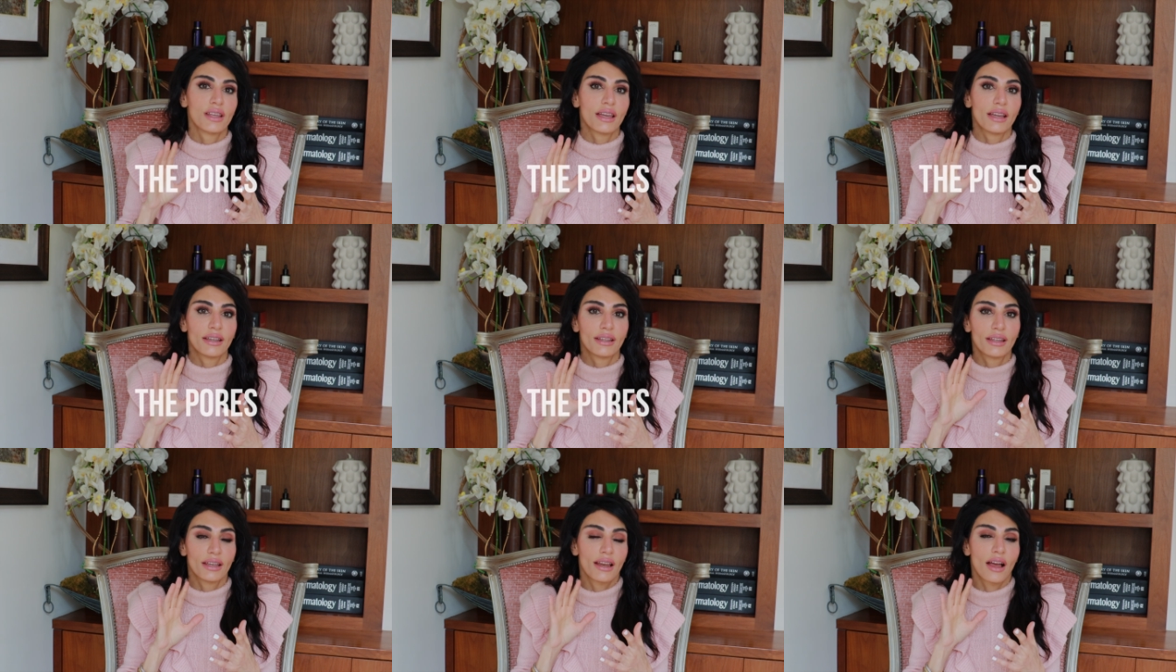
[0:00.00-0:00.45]

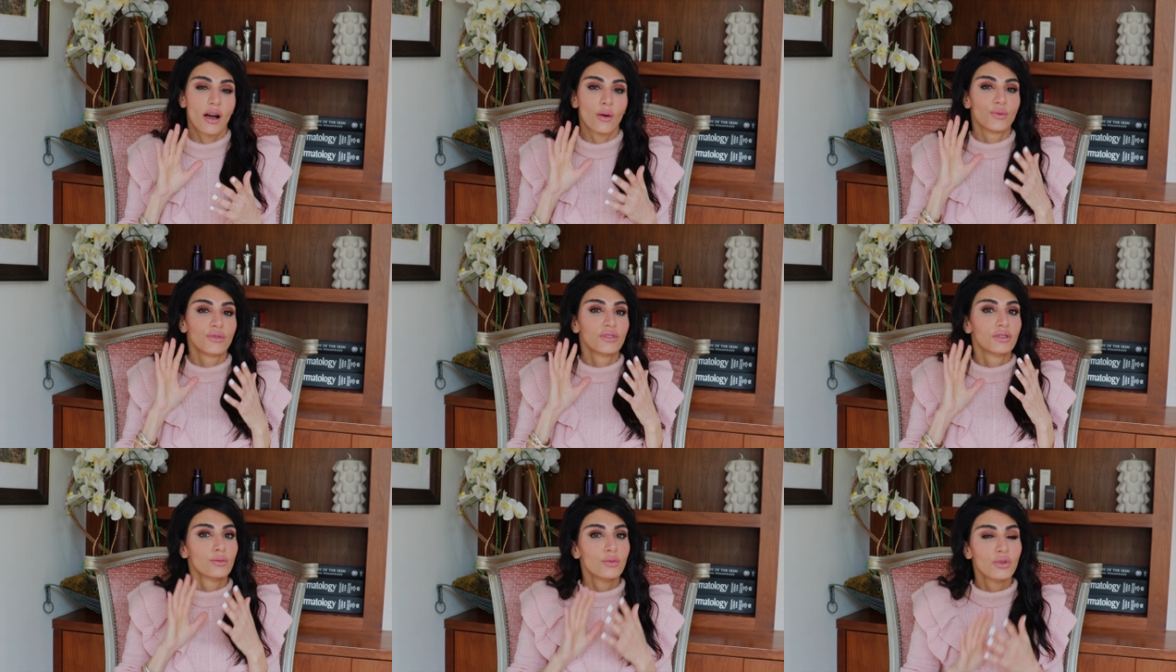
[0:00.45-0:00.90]
they can
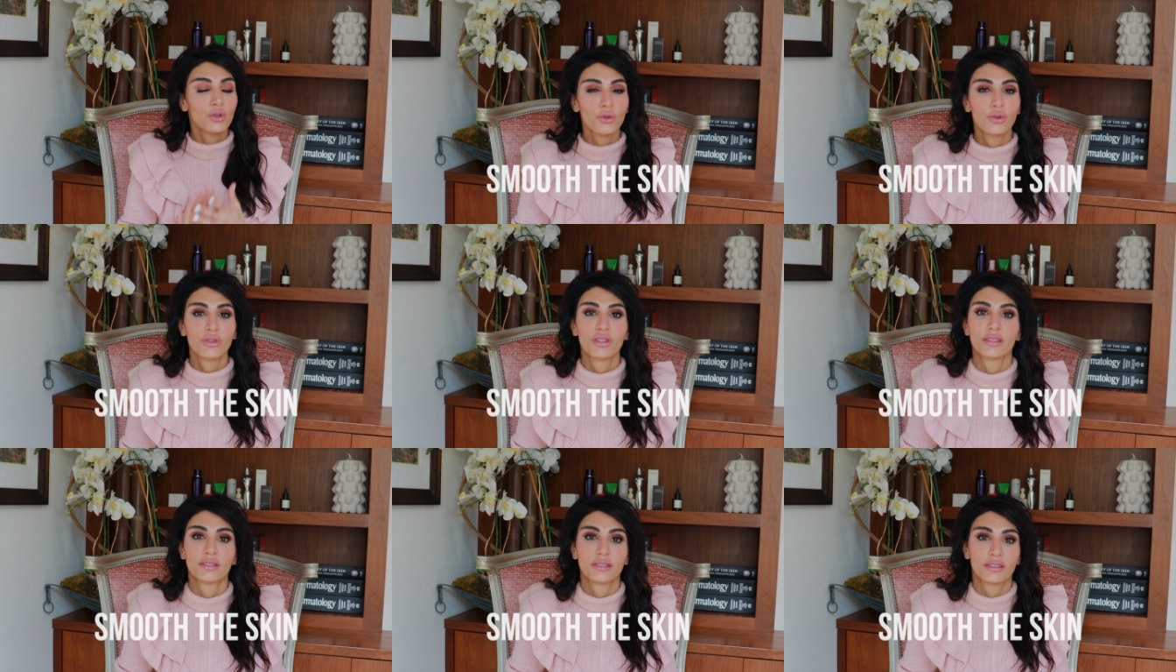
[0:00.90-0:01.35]
help
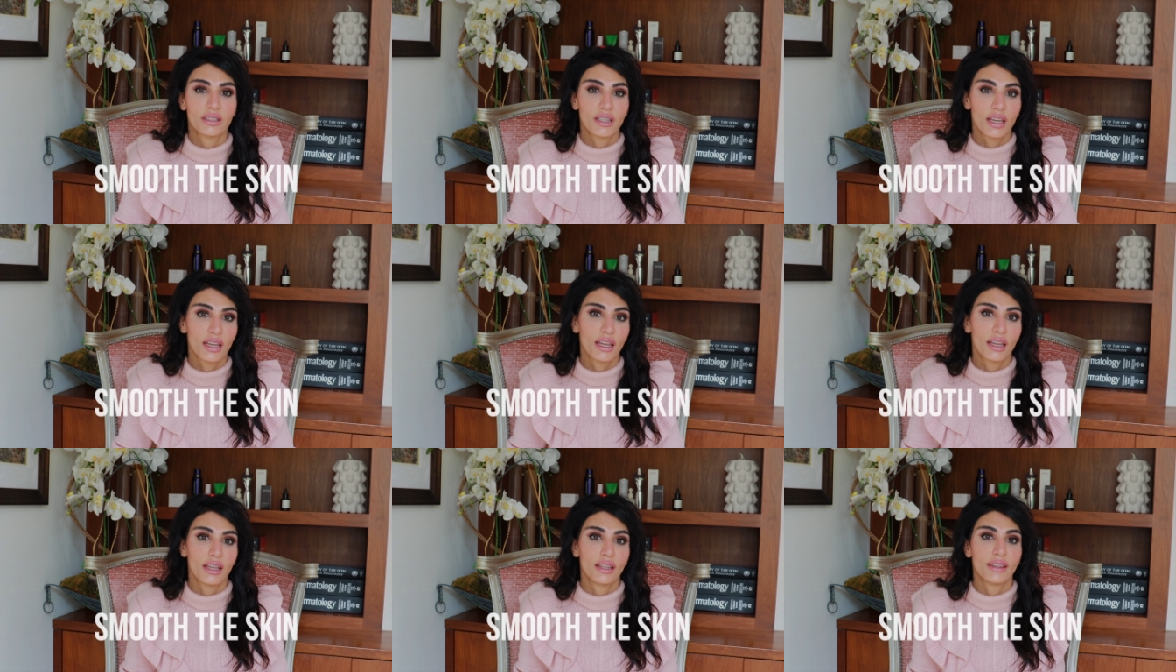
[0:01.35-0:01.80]
smooth the
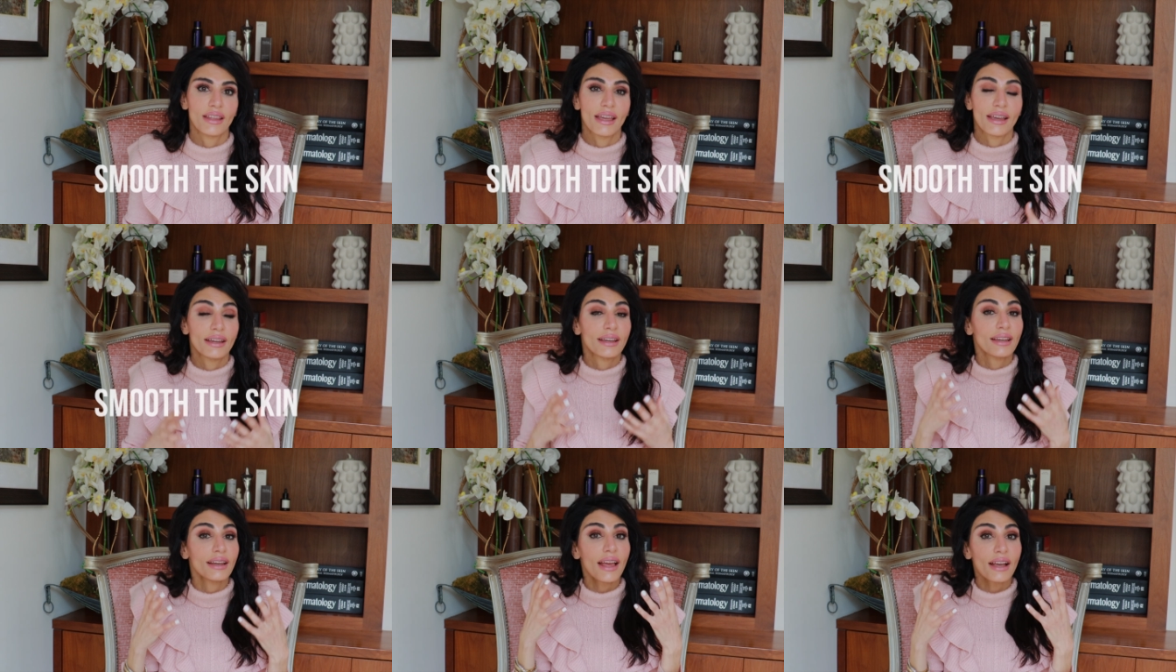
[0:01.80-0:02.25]
skin,
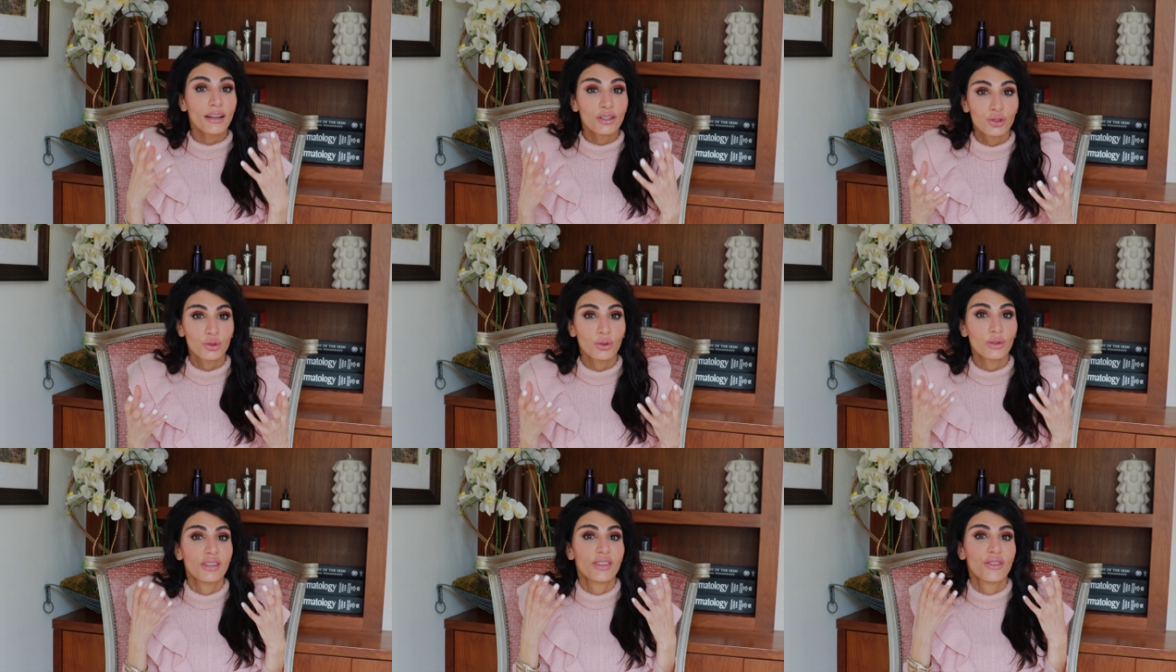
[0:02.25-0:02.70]
they can
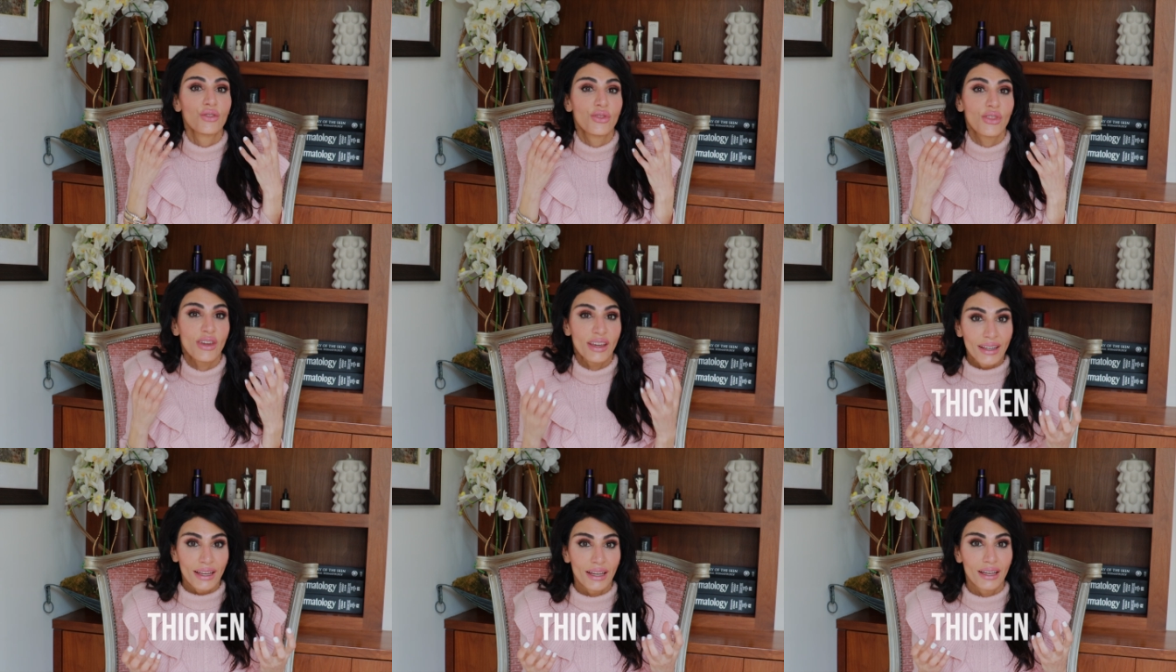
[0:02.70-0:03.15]
actually
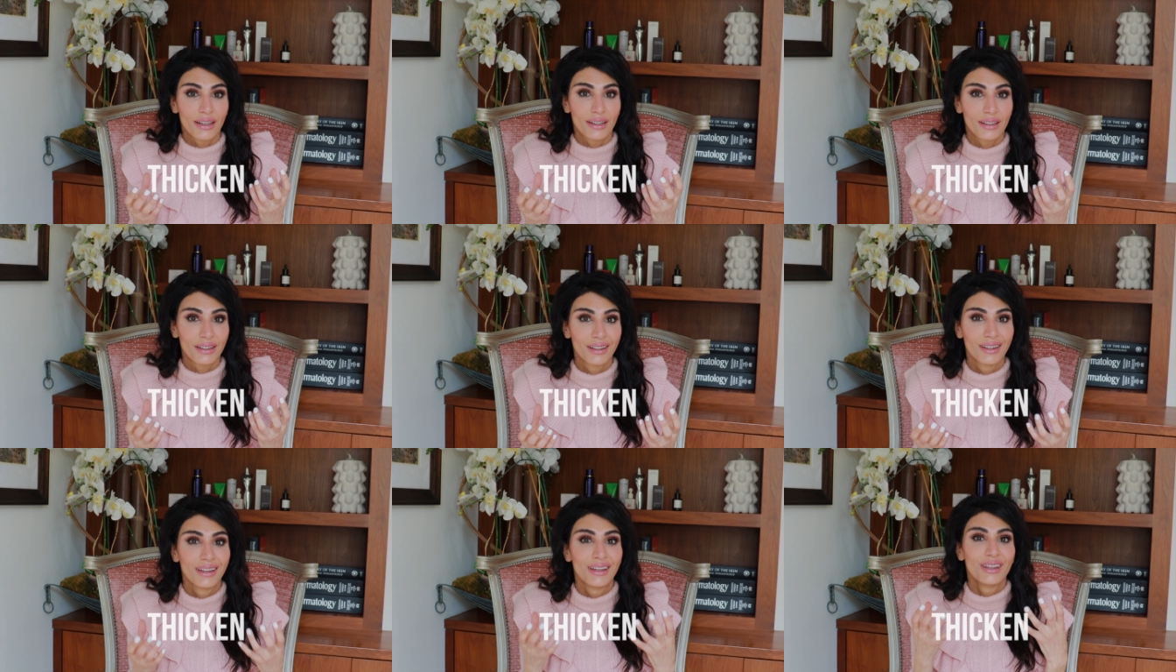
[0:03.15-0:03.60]

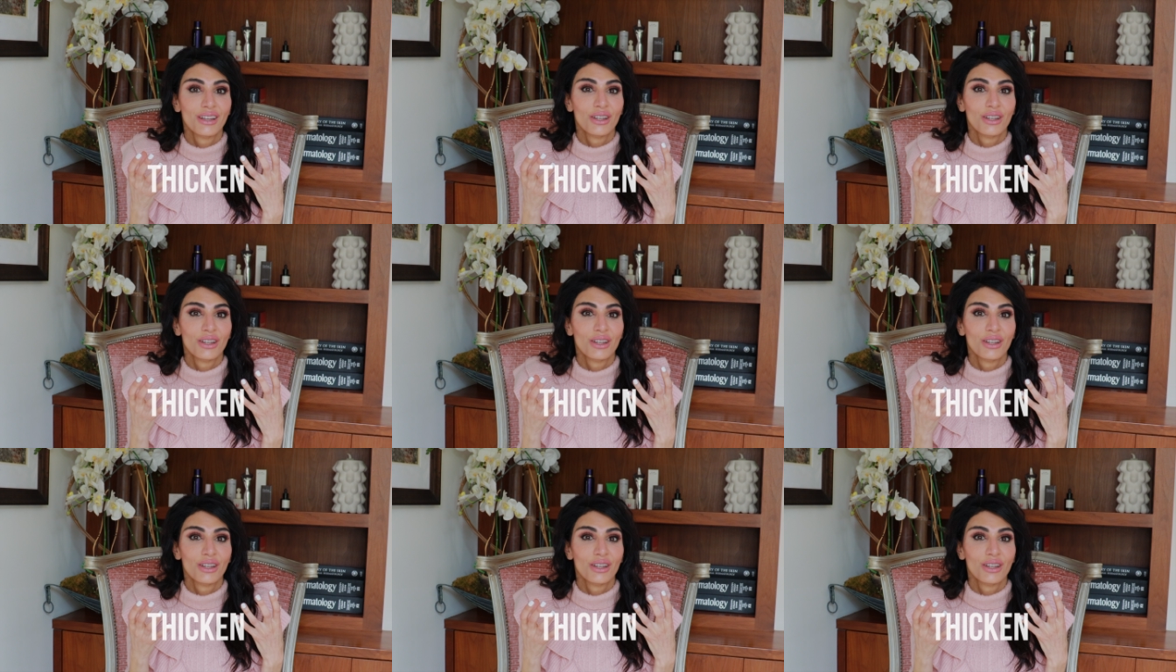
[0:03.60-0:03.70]
thicken